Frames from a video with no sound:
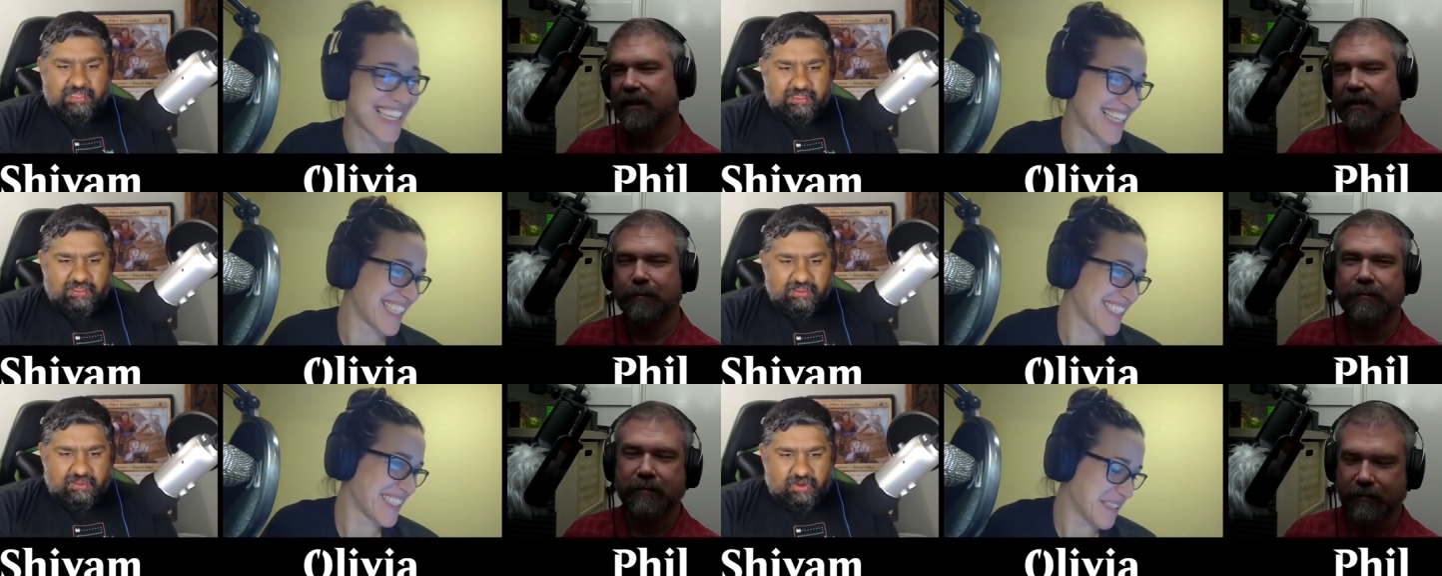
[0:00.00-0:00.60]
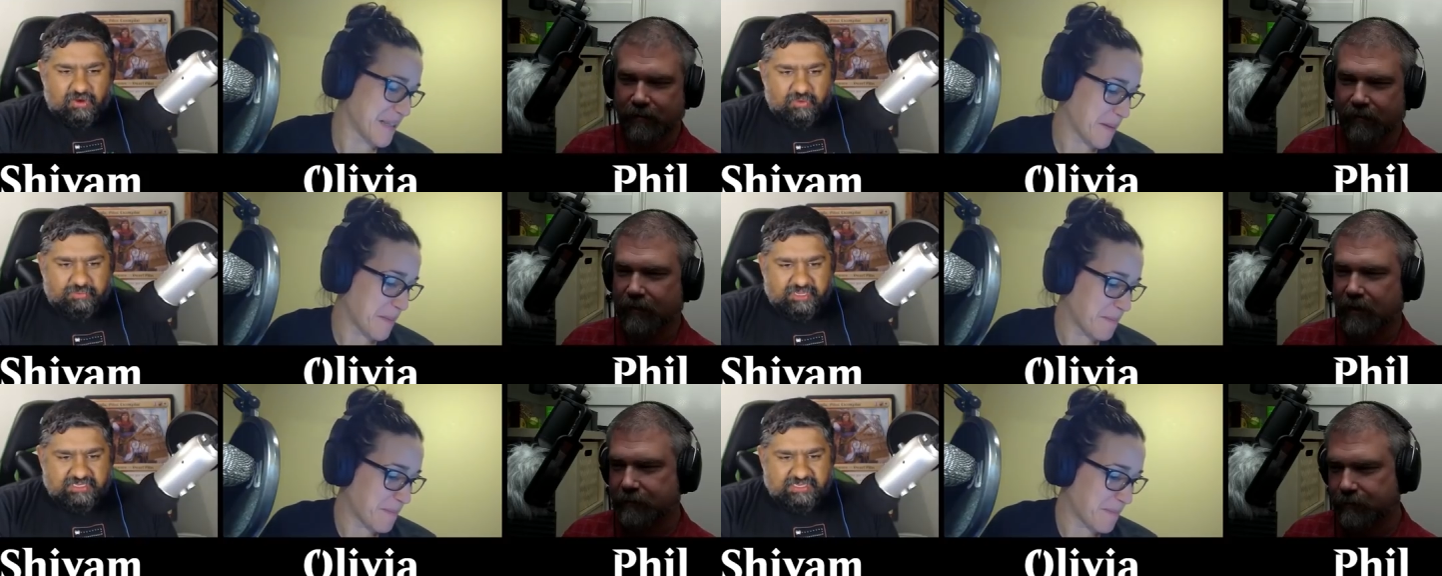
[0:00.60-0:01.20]
Speaker 1: yeah. Oh,
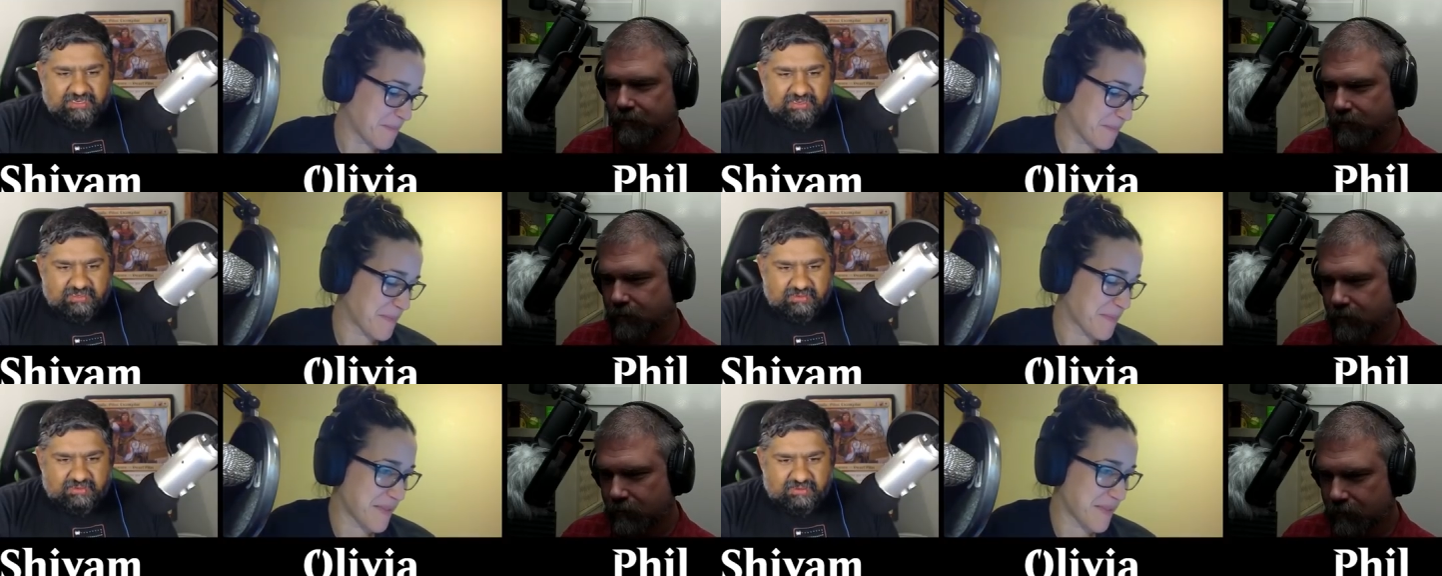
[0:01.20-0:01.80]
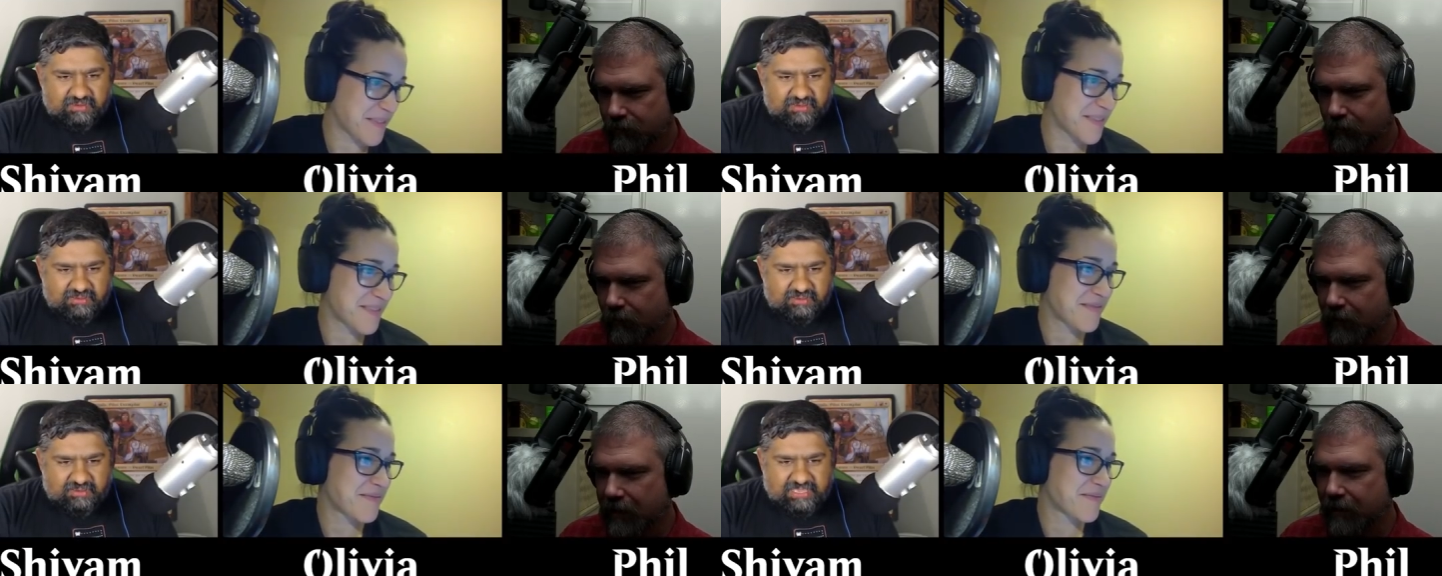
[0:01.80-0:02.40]
but
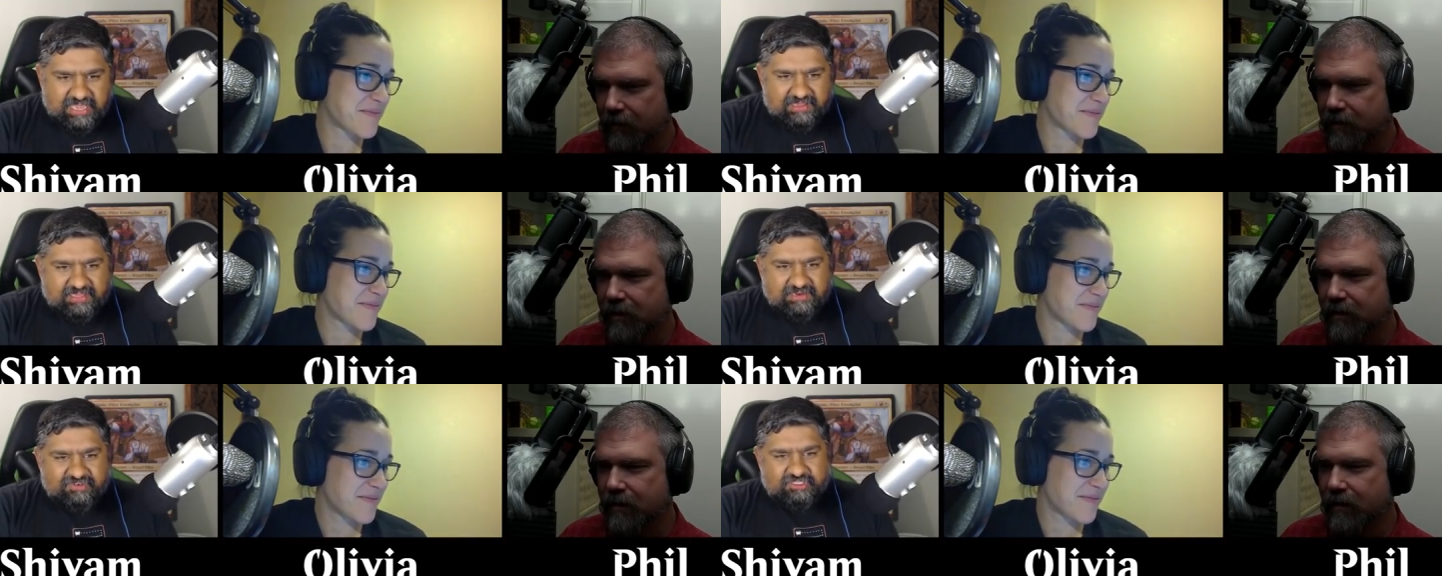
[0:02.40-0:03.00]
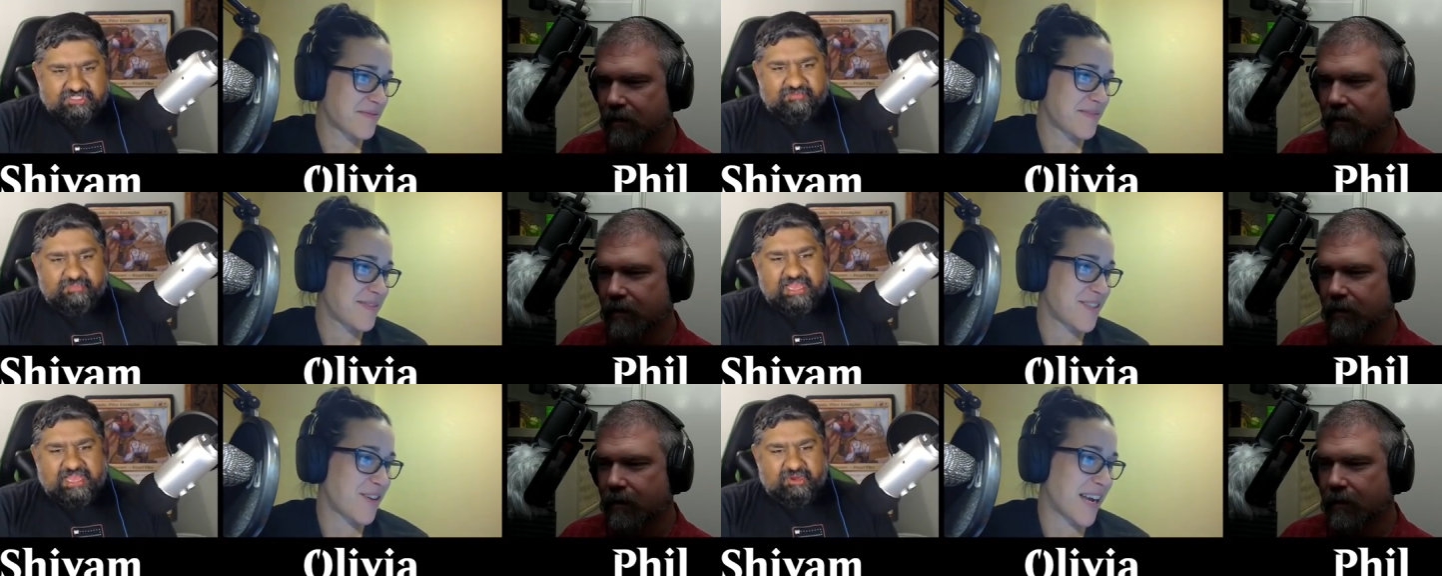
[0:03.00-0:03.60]
yeah, and then of course you have
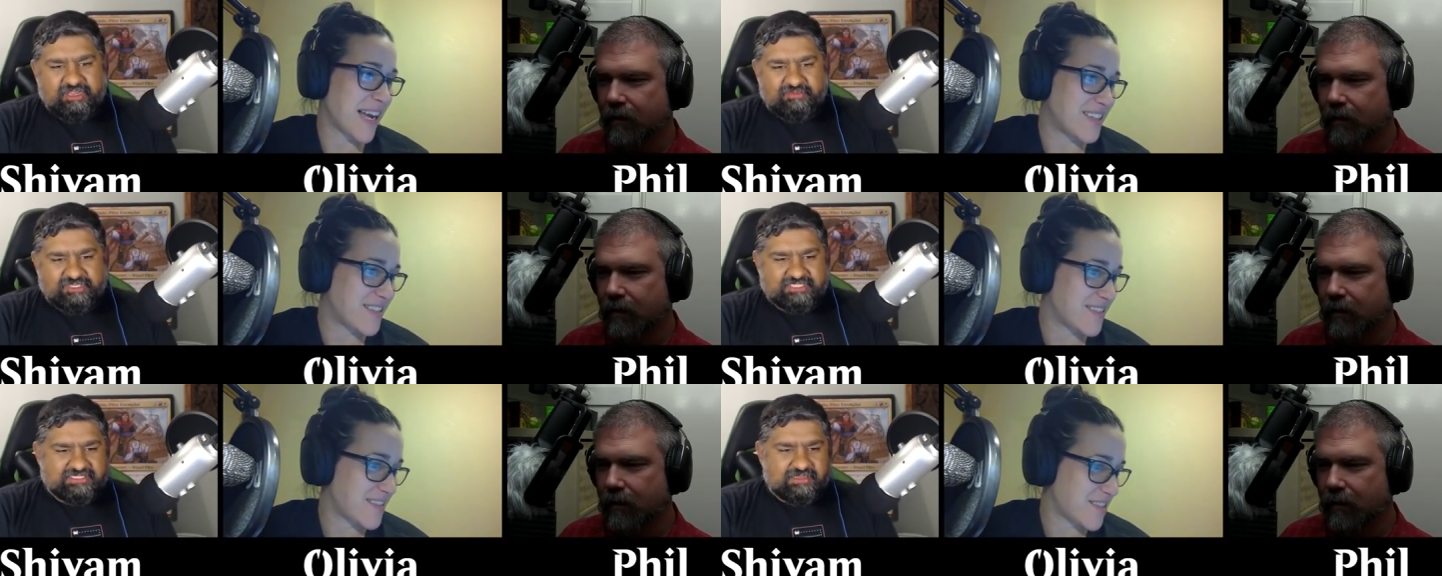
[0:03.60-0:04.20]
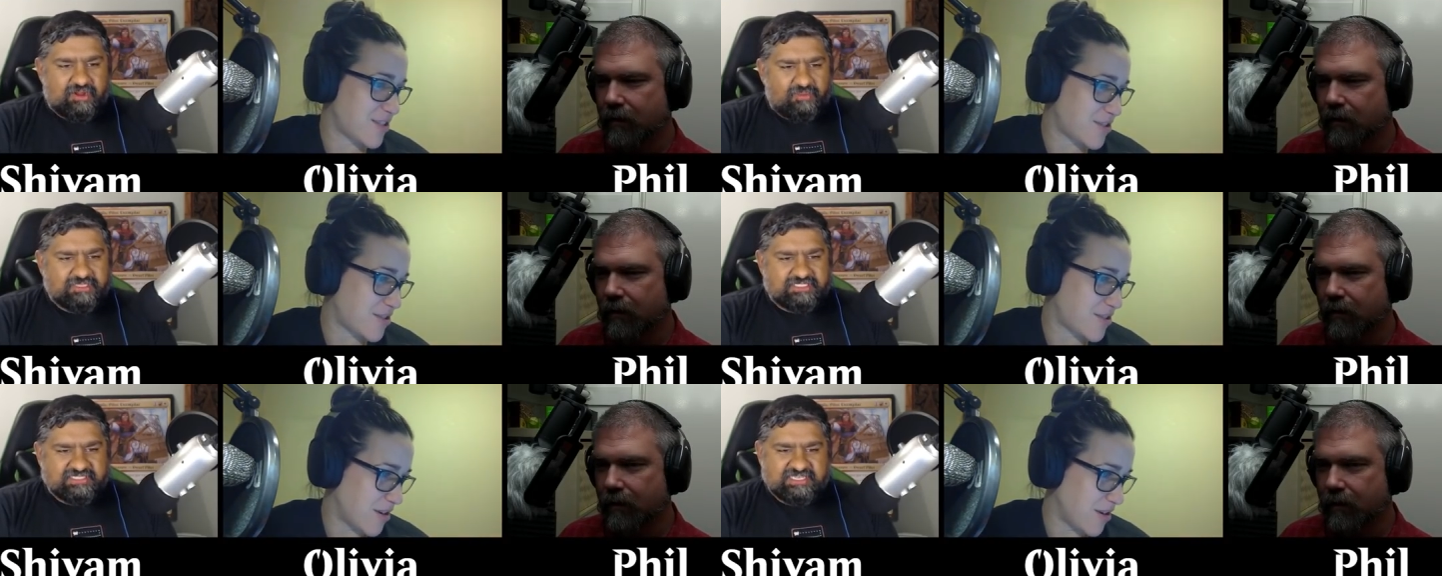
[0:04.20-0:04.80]
Pandemonium, okay. which is so...
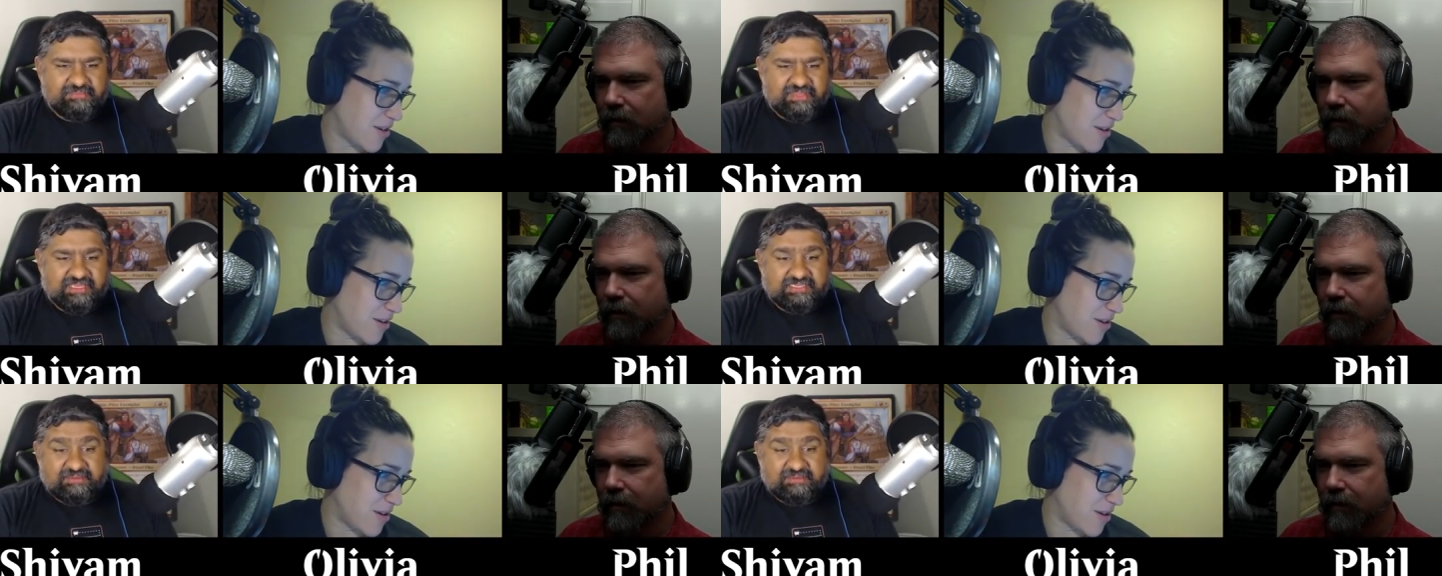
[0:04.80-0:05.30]
almost the same thing, except